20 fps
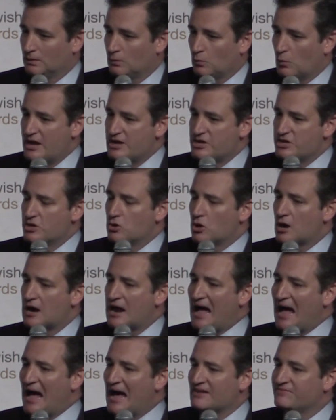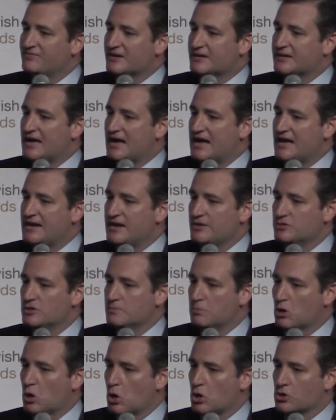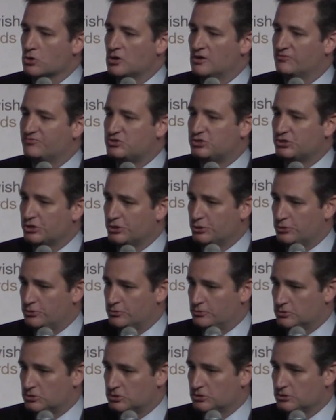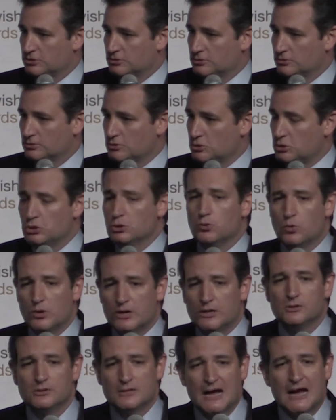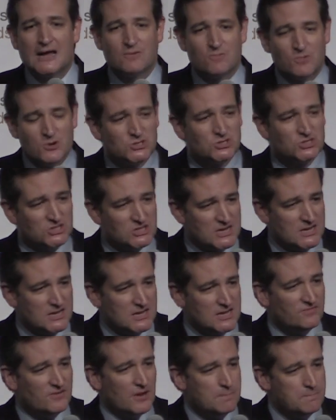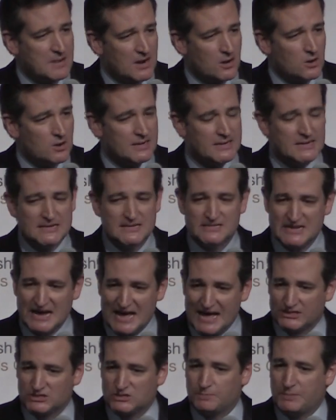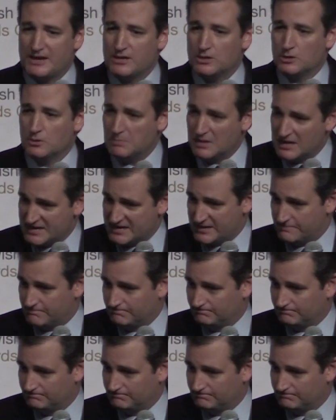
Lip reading: When you are advocating the murder of Jews, you will not receive American taxpayer money.